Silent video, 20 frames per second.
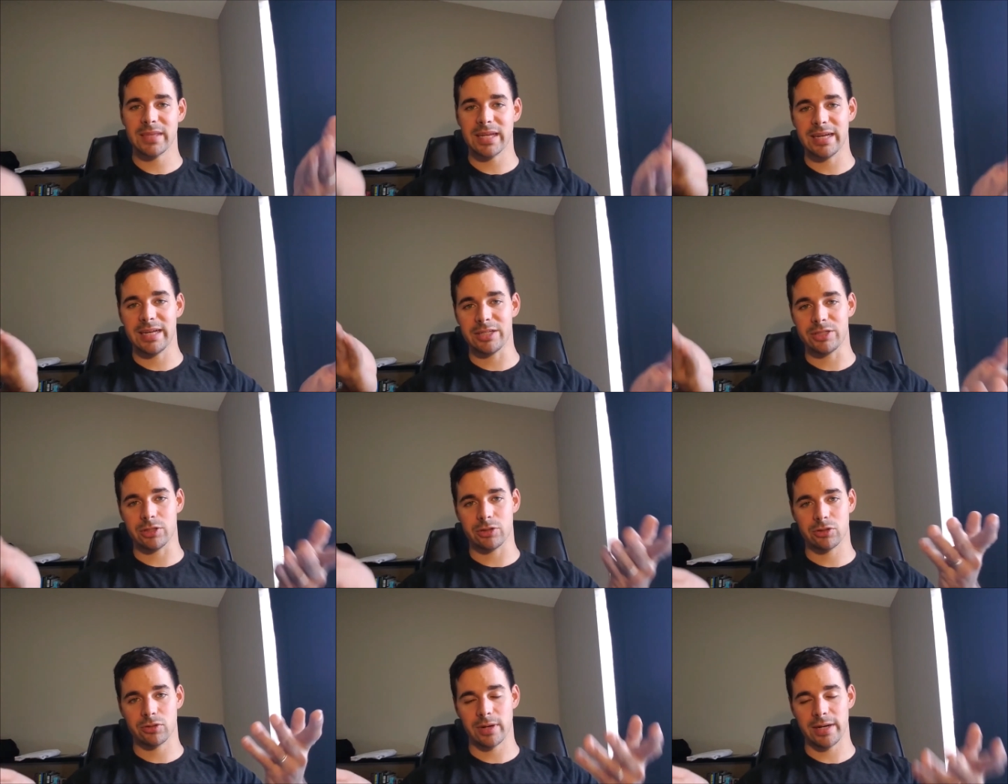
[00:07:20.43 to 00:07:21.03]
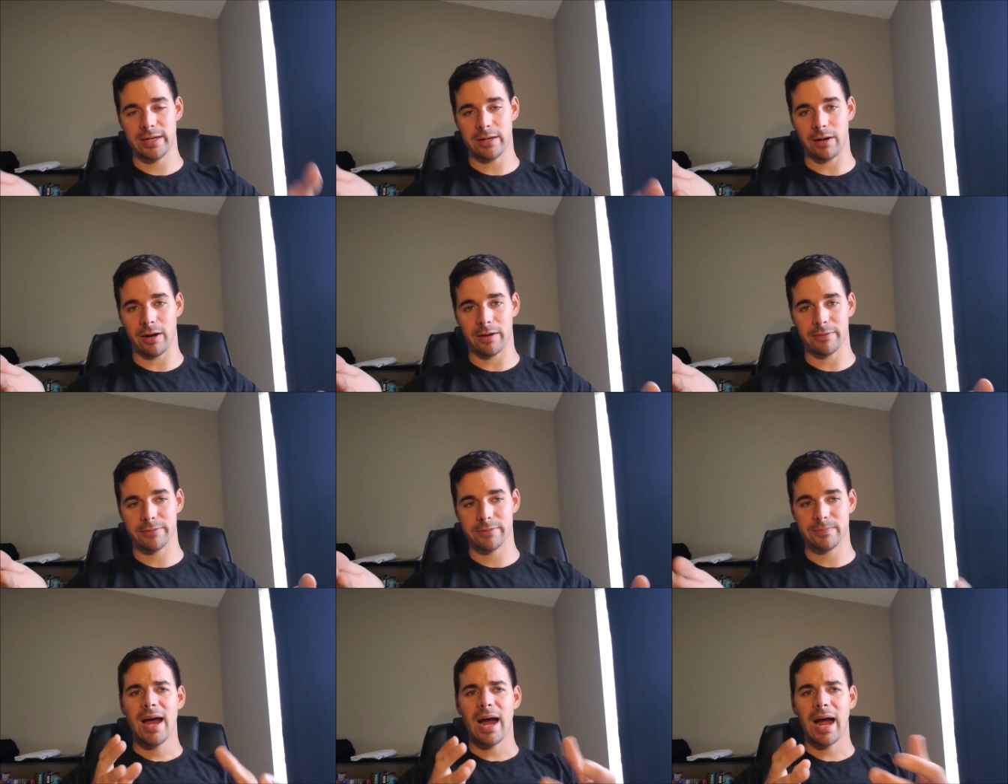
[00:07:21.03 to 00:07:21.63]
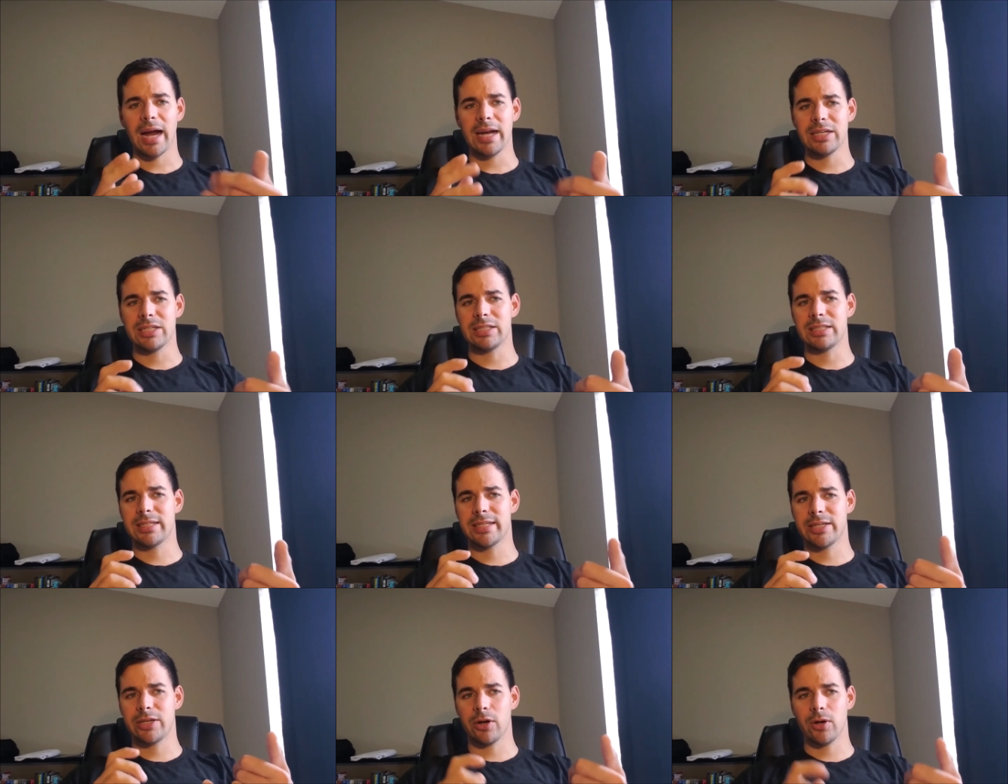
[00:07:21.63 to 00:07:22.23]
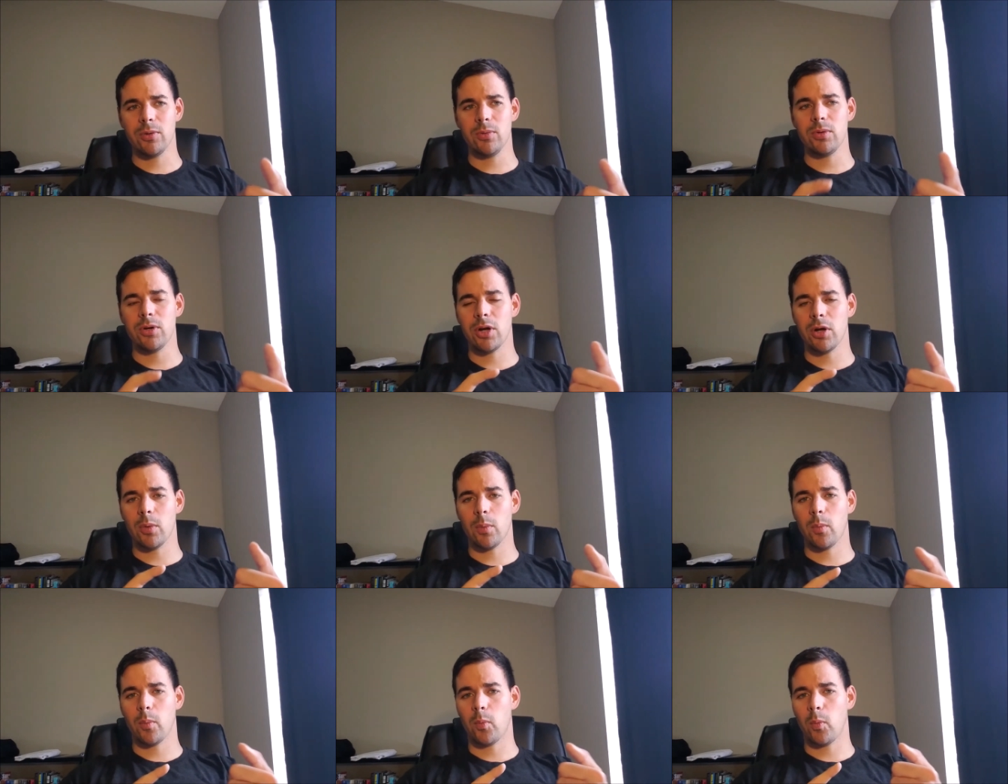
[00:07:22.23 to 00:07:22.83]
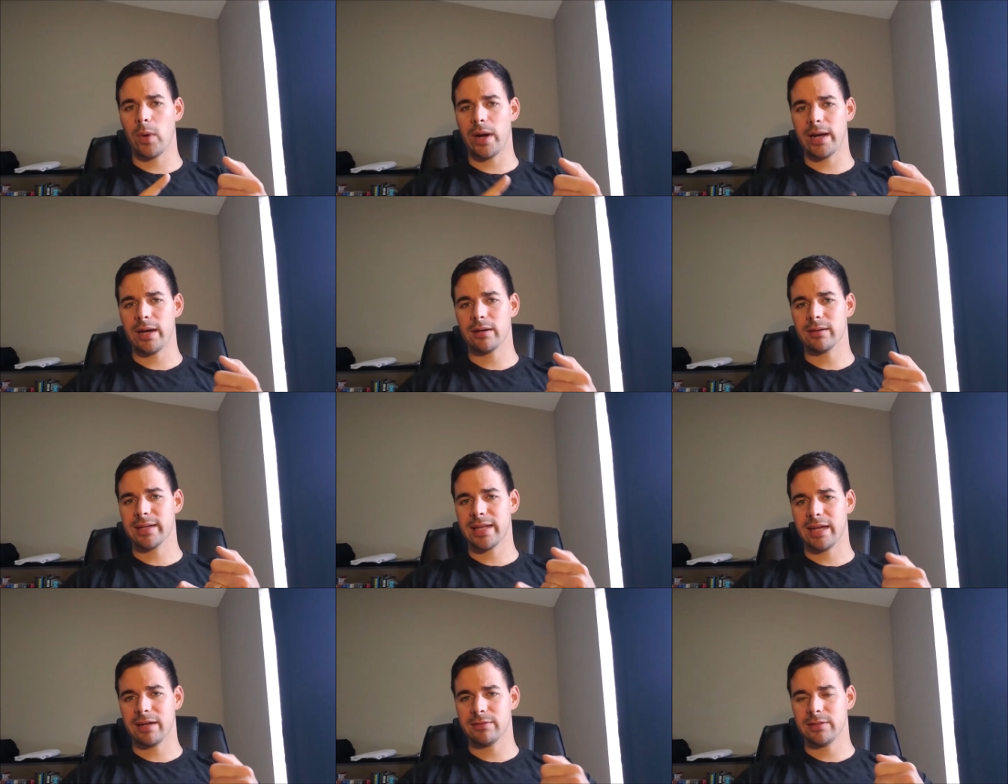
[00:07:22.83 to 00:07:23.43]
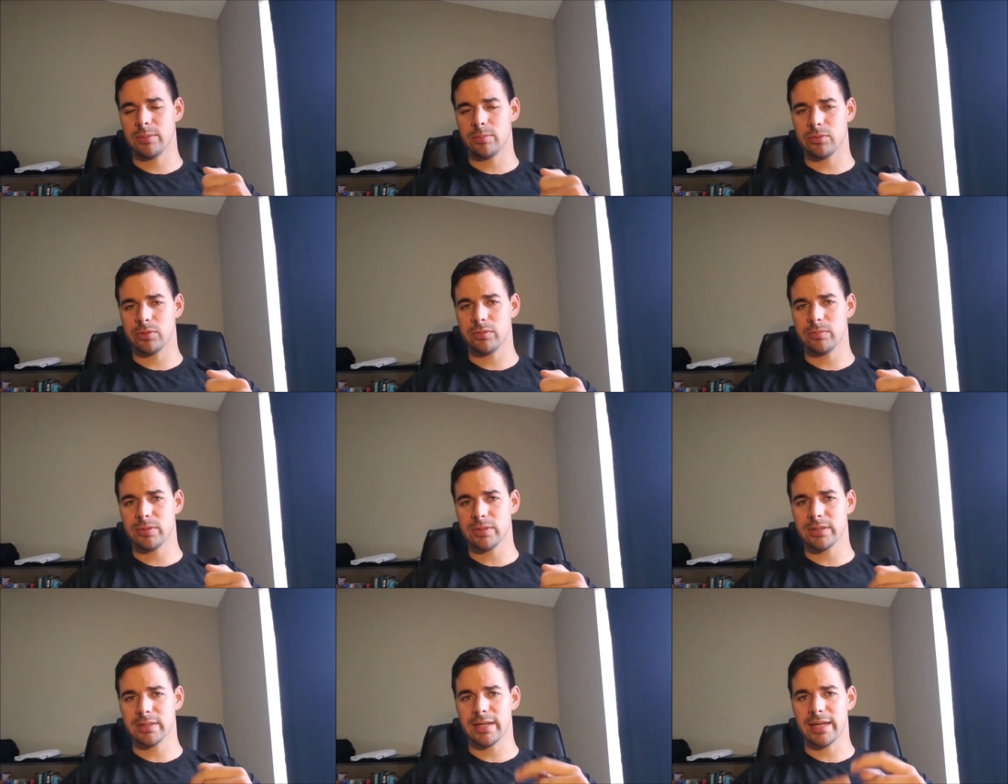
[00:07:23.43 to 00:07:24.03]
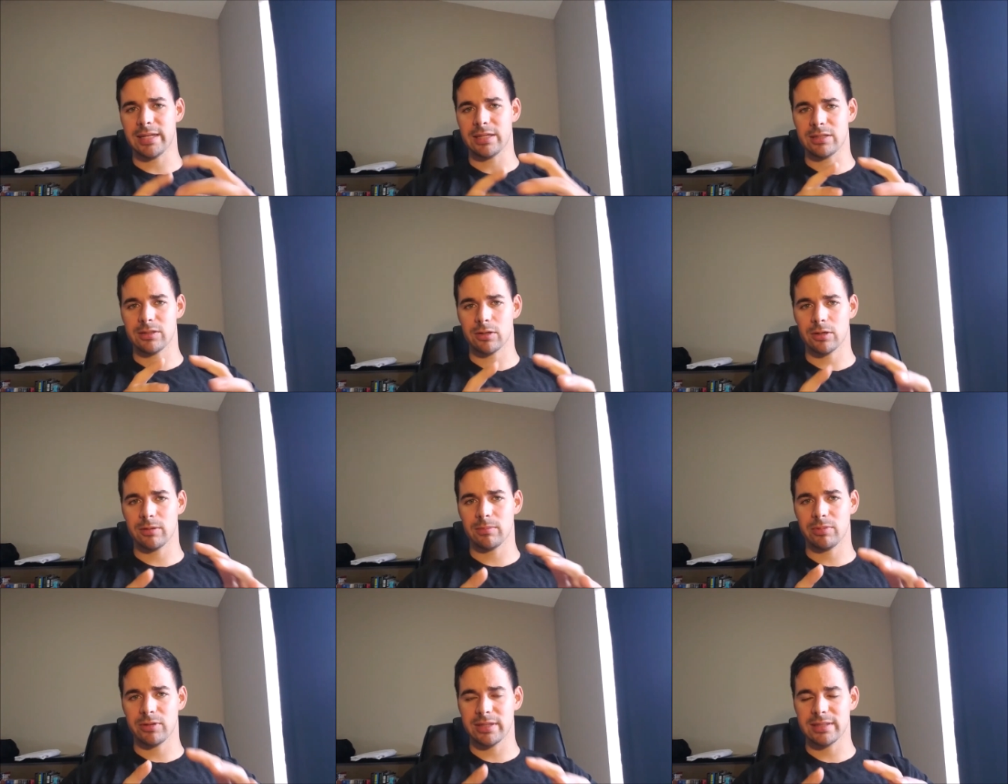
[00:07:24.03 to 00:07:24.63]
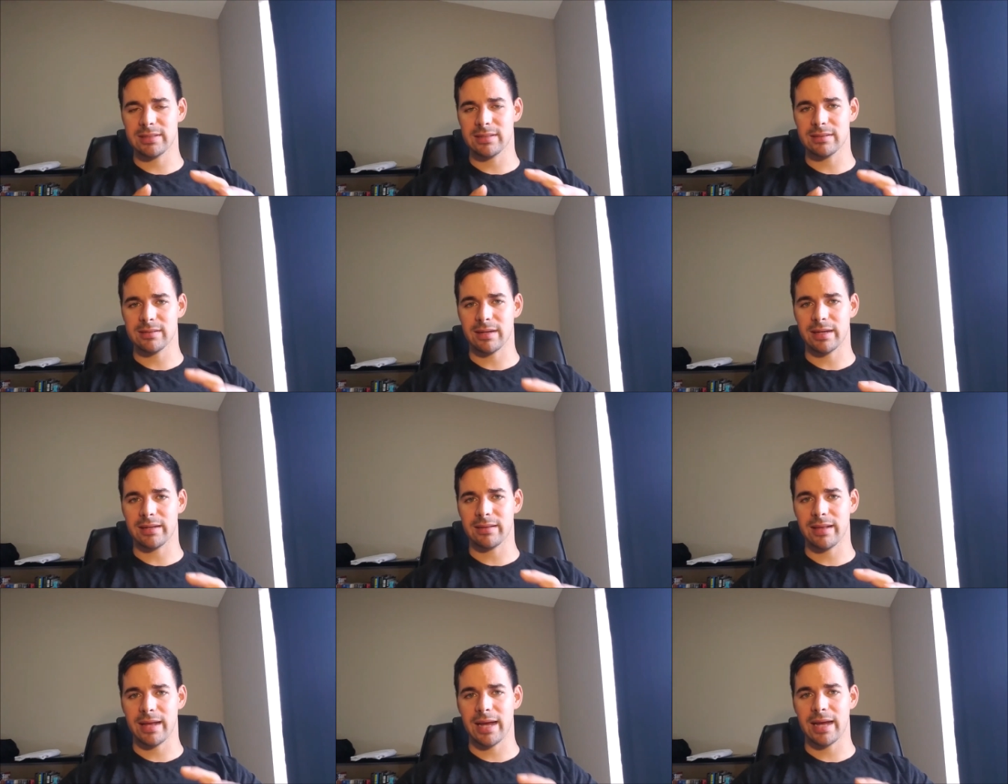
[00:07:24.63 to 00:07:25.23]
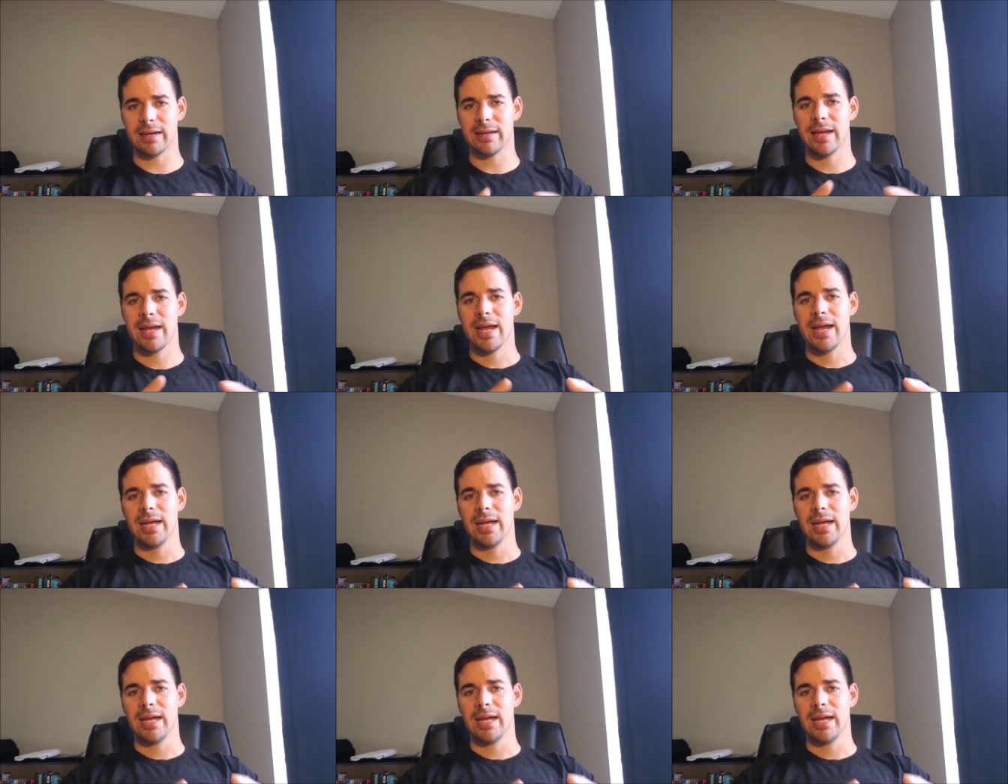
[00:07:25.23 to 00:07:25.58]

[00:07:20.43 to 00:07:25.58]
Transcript: It's a trade-off. I don't know where Kelley Blue Book in certain places like that